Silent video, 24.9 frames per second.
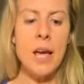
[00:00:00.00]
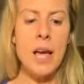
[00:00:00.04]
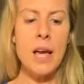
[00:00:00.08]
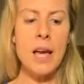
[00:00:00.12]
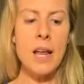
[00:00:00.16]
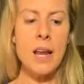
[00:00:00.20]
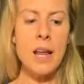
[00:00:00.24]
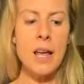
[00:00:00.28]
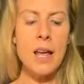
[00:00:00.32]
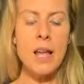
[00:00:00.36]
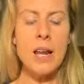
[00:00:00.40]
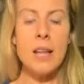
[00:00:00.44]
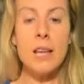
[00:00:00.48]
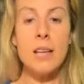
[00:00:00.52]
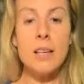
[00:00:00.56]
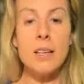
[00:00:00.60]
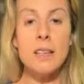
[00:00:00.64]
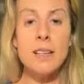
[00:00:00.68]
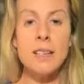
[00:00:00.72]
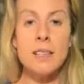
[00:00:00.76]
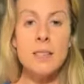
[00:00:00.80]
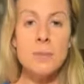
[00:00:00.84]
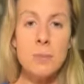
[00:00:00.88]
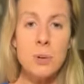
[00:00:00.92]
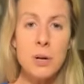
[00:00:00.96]
and it
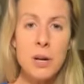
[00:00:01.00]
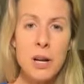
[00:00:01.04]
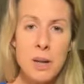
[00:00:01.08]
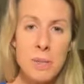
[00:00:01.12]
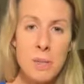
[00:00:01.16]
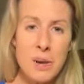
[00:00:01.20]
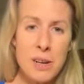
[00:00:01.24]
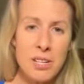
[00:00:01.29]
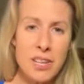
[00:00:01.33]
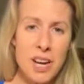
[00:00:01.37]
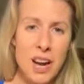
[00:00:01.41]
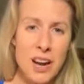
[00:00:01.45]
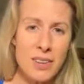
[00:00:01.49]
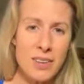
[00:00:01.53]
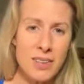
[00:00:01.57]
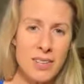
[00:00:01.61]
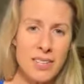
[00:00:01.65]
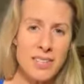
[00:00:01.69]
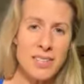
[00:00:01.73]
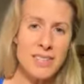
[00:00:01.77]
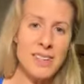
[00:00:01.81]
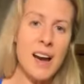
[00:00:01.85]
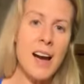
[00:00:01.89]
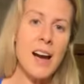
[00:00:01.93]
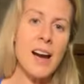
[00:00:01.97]
is pretty much out of
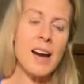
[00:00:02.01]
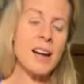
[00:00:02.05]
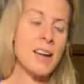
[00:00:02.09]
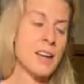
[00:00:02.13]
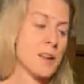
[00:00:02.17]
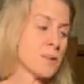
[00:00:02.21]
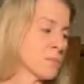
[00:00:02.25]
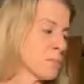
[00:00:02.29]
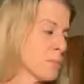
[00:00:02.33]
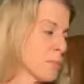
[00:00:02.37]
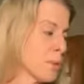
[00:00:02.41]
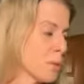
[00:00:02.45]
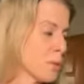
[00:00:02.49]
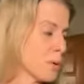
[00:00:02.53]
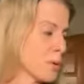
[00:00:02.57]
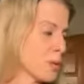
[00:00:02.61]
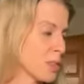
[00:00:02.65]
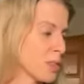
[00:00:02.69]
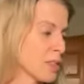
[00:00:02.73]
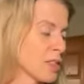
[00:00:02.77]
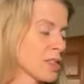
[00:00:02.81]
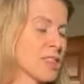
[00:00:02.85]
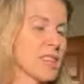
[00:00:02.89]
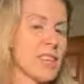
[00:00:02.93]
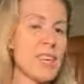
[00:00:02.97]
stock in
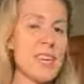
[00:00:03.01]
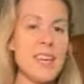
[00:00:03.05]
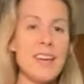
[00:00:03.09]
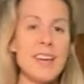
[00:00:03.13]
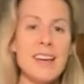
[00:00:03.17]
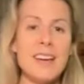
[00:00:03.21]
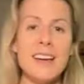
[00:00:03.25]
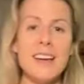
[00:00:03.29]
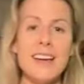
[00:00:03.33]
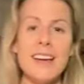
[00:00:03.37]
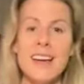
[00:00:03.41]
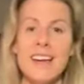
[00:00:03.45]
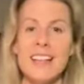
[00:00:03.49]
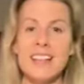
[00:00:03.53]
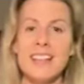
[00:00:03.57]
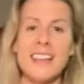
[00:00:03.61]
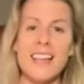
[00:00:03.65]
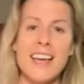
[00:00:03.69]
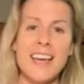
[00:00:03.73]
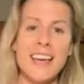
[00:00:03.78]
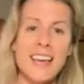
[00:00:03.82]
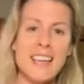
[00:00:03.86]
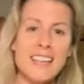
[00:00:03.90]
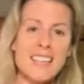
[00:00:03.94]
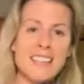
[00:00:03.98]
both the
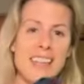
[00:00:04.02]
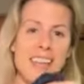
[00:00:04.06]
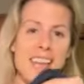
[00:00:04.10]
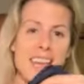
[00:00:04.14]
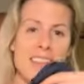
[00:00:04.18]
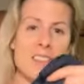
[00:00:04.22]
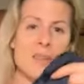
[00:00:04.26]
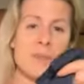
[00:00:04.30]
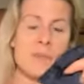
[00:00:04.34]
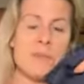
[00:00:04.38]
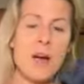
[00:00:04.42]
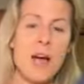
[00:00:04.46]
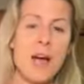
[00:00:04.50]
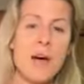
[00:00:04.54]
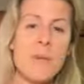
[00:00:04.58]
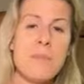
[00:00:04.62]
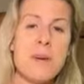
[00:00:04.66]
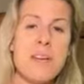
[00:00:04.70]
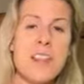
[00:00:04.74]
leggings and the bra,